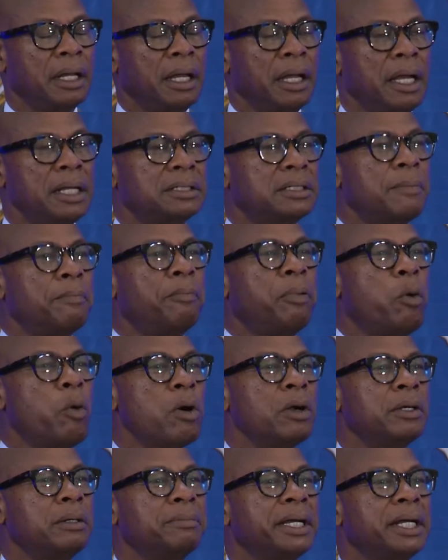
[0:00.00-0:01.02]
It's
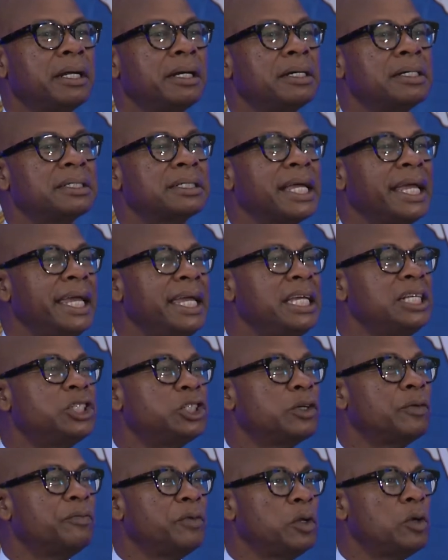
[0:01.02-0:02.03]
important because
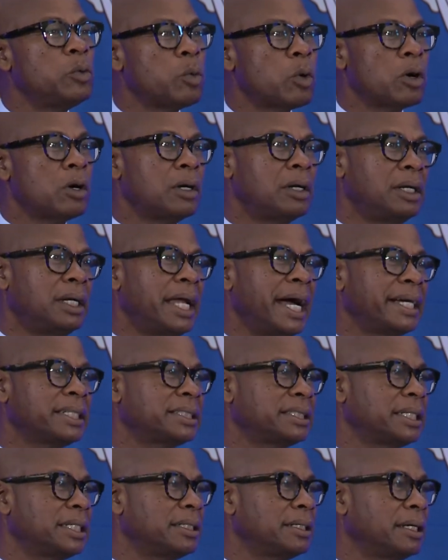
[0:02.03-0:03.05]
each of you were
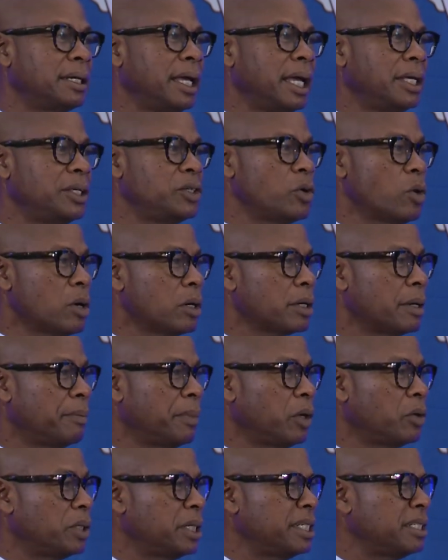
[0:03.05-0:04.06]
elected in your
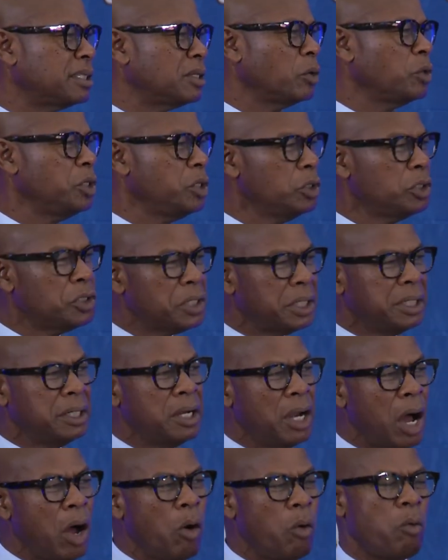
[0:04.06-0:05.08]
community, so you should
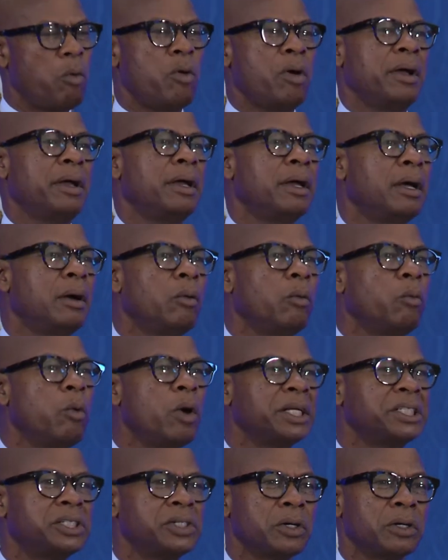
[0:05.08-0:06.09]
know
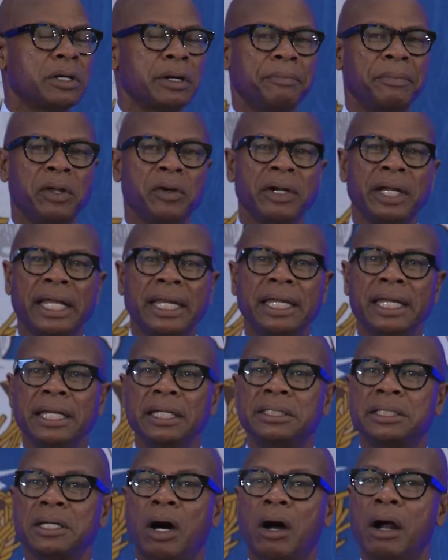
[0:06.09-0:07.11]
what your community
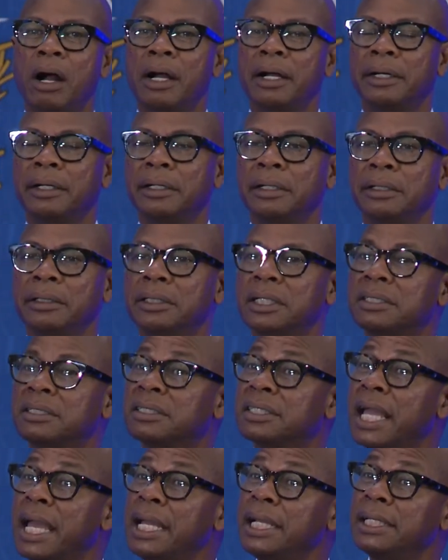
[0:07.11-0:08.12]
needs are. The
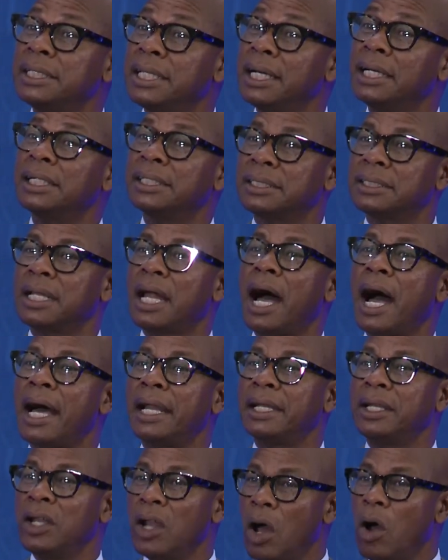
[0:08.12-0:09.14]
state does
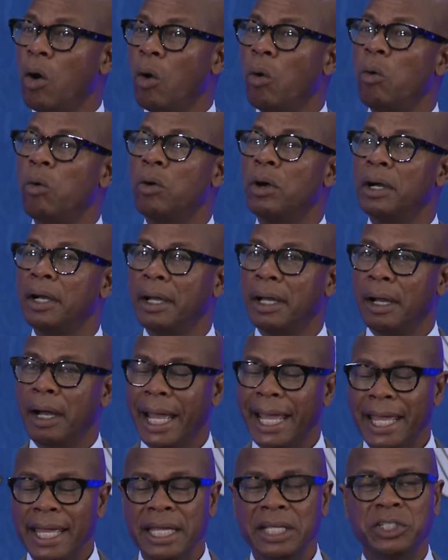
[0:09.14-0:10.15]
not know
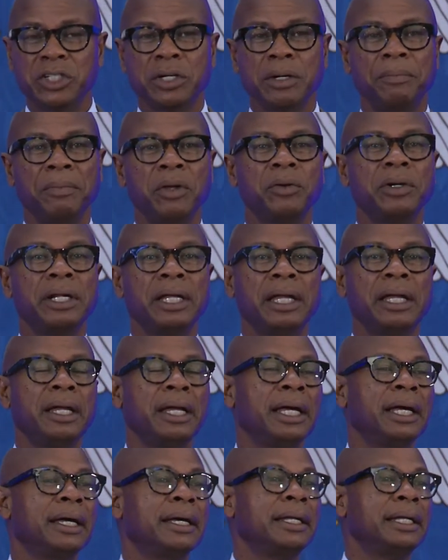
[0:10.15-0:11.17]
each community
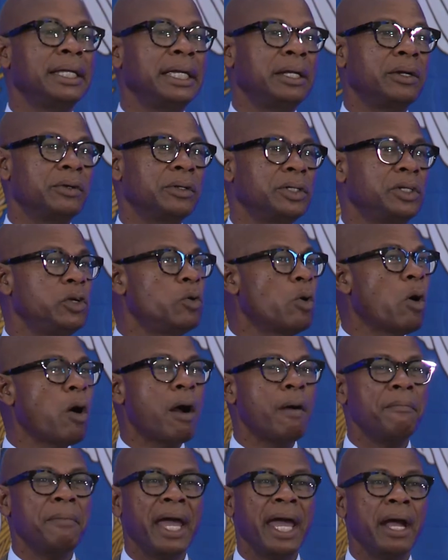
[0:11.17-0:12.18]
leader. You
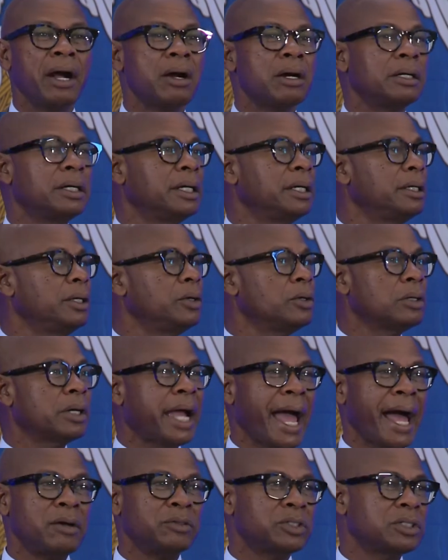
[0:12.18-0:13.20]
are a mayor, you're a
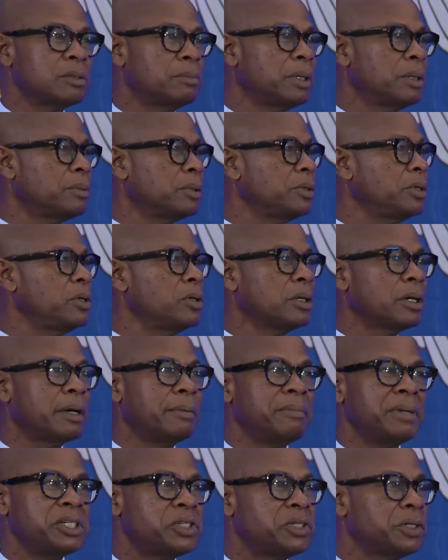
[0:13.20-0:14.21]
council member, you're a
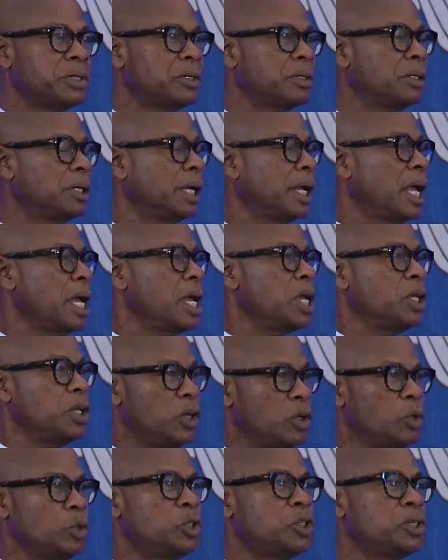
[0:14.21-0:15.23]
commissioner.
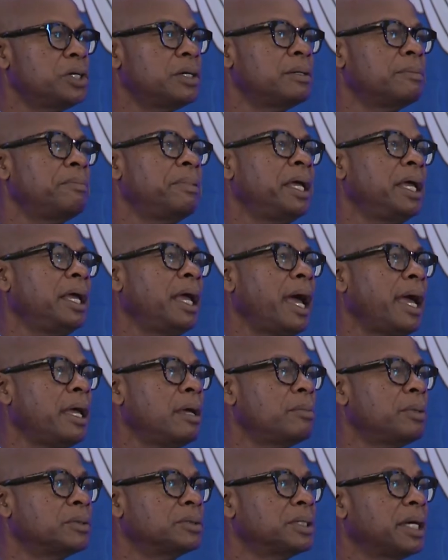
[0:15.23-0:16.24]
You should be
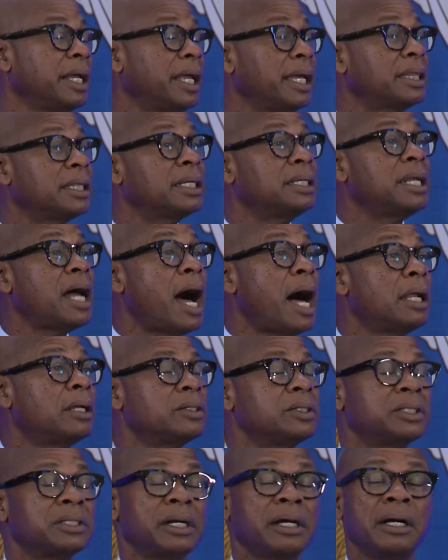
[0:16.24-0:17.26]
able to get the
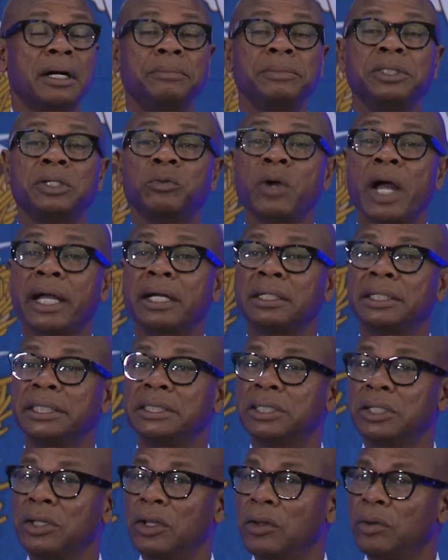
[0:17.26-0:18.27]
dollars to come directly
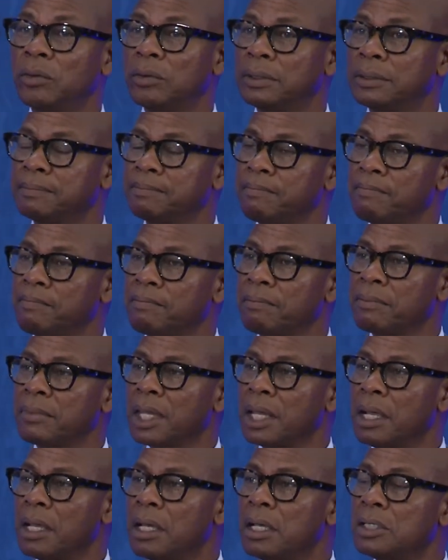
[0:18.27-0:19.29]
to you.
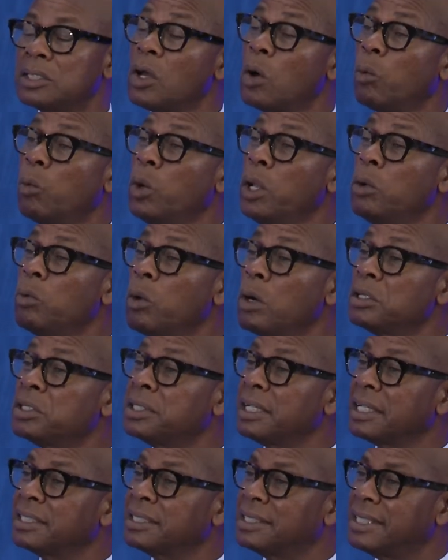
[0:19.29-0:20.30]
So we were
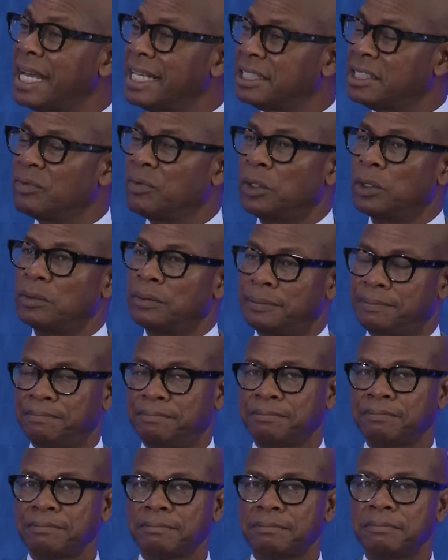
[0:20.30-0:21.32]
successful
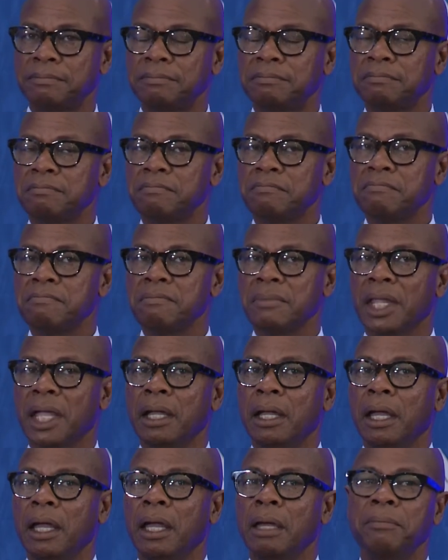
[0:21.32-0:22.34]

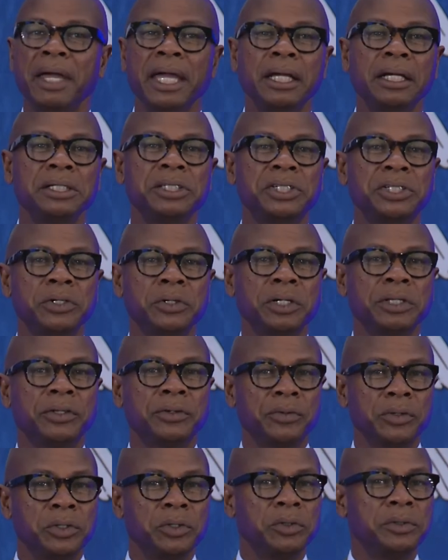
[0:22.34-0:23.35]
in making sure
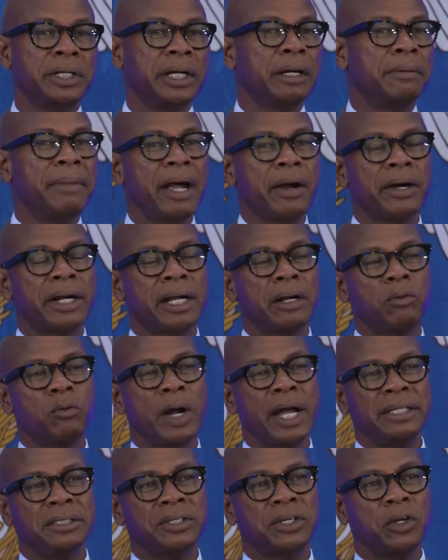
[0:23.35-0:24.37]
through the America
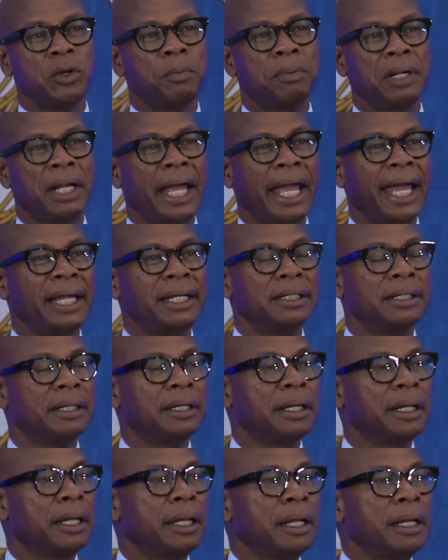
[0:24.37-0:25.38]
Rescue Plan
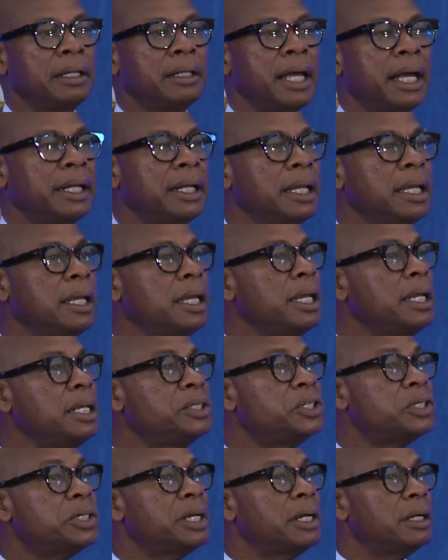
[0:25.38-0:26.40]
that
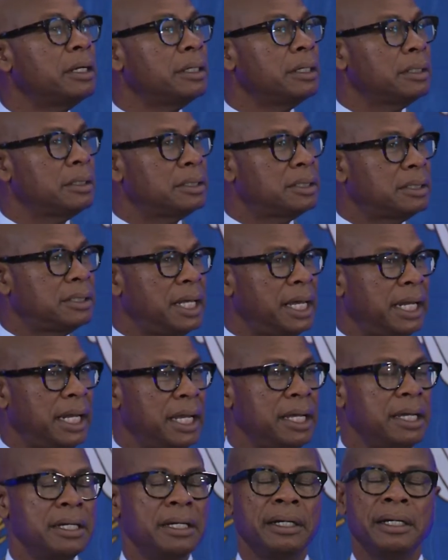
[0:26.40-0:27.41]
each
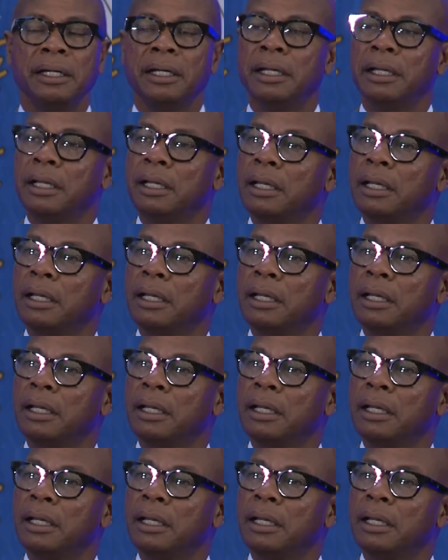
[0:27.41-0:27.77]
city,